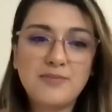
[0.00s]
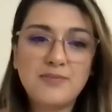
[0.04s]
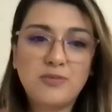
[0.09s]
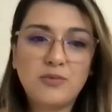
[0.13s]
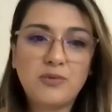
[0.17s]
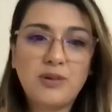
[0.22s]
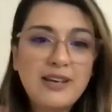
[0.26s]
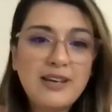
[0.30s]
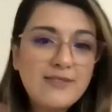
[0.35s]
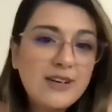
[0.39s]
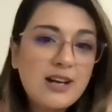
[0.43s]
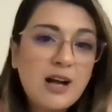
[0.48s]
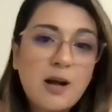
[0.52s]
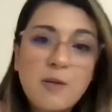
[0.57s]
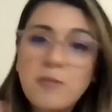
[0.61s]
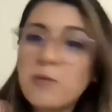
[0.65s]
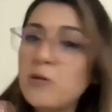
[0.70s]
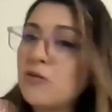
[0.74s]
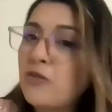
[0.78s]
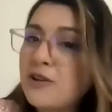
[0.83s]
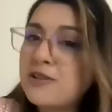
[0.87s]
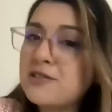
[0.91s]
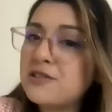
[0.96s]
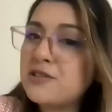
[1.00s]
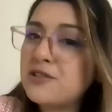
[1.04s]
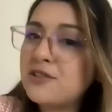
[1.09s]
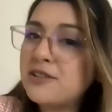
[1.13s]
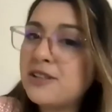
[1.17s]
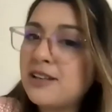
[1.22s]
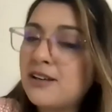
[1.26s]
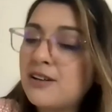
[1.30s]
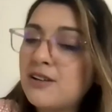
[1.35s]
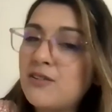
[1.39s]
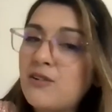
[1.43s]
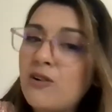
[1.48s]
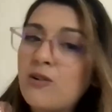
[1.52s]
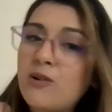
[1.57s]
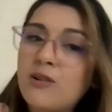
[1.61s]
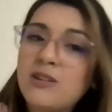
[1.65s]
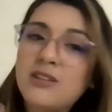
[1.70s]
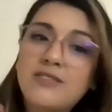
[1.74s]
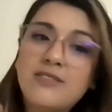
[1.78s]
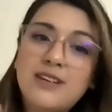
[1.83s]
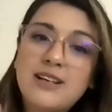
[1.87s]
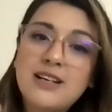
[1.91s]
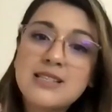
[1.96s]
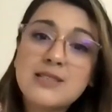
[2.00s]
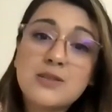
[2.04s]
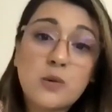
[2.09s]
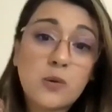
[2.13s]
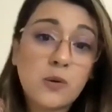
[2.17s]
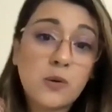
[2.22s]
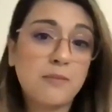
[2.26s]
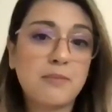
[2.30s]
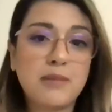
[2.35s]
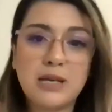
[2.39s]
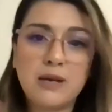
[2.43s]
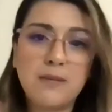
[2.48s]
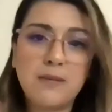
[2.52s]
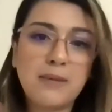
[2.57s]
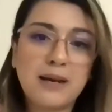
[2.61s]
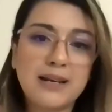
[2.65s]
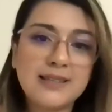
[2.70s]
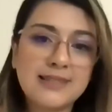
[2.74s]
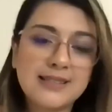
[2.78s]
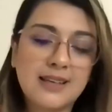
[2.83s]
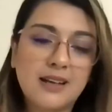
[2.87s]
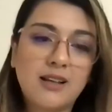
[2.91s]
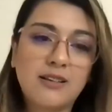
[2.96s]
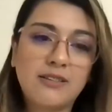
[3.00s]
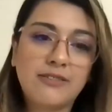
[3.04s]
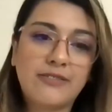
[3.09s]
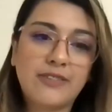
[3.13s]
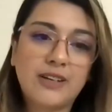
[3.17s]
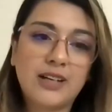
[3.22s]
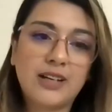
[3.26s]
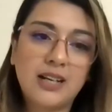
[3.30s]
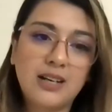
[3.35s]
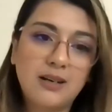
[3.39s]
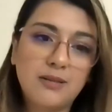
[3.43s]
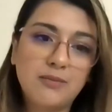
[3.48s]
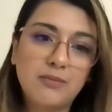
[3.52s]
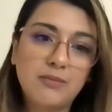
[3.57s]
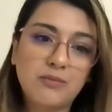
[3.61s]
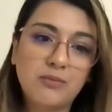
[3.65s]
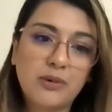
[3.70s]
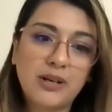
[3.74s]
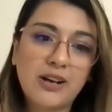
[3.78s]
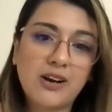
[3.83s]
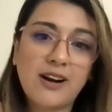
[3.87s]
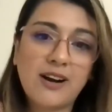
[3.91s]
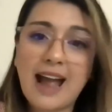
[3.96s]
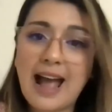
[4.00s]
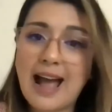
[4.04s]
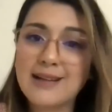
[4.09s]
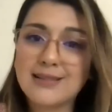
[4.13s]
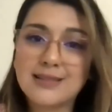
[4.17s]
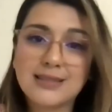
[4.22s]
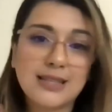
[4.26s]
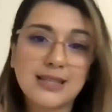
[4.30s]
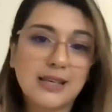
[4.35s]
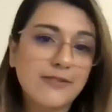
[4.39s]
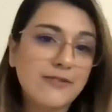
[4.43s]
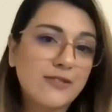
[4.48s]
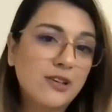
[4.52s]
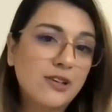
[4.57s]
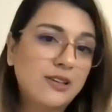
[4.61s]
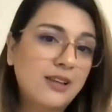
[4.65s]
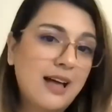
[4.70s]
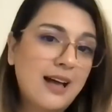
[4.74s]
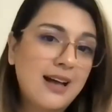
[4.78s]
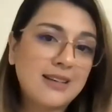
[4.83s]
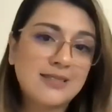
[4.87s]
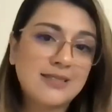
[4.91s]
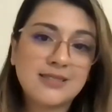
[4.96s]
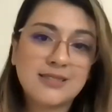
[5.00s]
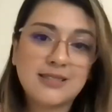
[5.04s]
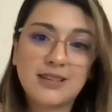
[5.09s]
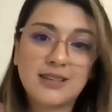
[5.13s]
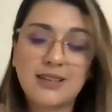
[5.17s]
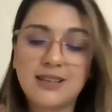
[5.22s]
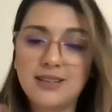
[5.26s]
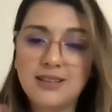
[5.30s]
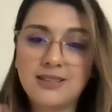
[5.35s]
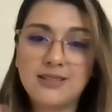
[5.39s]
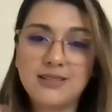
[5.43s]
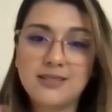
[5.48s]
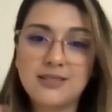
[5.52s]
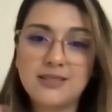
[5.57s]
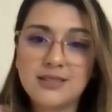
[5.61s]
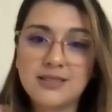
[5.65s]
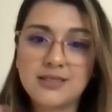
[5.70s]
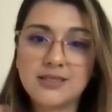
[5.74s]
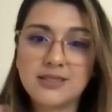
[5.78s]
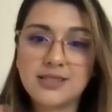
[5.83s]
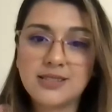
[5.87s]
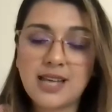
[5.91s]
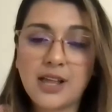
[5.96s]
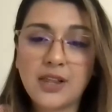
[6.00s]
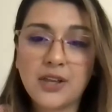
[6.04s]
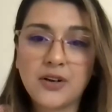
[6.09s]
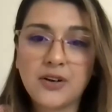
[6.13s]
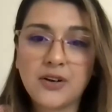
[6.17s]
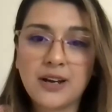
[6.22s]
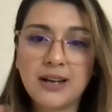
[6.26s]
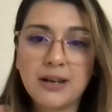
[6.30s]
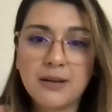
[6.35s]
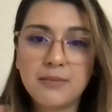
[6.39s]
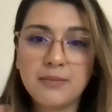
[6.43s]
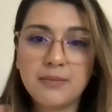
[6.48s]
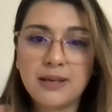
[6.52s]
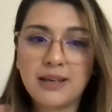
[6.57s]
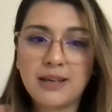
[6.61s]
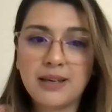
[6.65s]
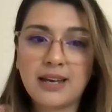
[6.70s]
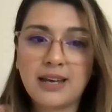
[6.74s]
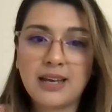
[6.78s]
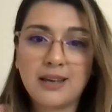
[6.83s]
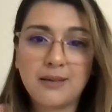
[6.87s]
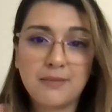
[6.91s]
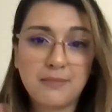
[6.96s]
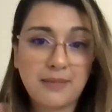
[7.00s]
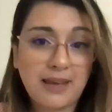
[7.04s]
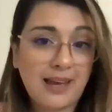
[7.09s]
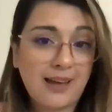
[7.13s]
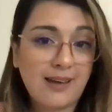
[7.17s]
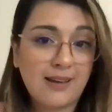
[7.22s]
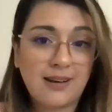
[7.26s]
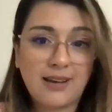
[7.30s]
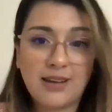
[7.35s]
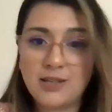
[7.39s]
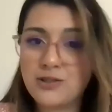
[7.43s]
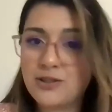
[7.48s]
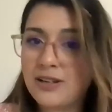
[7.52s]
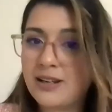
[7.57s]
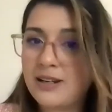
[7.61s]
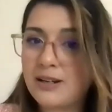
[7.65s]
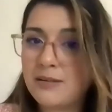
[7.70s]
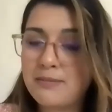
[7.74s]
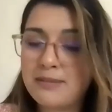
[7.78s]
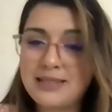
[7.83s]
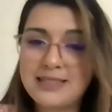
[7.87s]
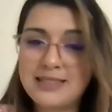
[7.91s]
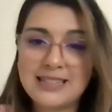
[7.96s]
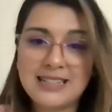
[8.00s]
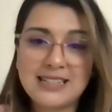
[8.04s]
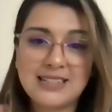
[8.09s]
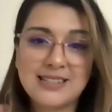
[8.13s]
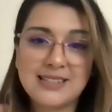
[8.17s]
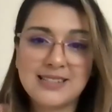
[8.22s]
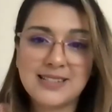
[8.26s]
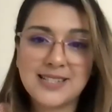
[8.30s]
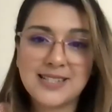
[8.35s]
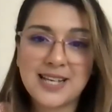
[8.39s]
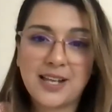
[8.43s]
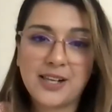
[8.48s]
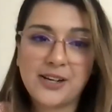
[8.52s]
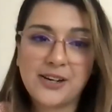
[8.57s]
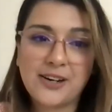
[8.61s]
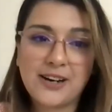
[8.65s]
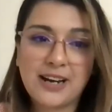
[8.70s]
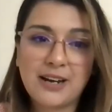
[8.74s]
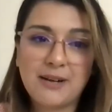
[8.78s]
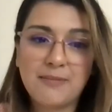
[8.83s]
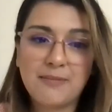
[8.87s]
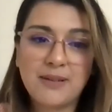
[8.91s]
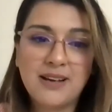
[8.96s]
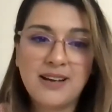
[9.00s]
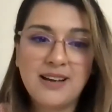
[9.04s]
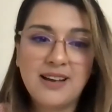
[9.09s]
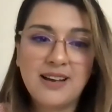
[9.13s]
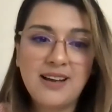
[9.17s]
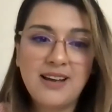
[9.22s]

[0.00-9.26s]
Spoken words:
we have a couple of ways you can get a hold of us, or me, myself. We are at Cypherglass in Telegram, and I am at Adriana Mendez in Telegram.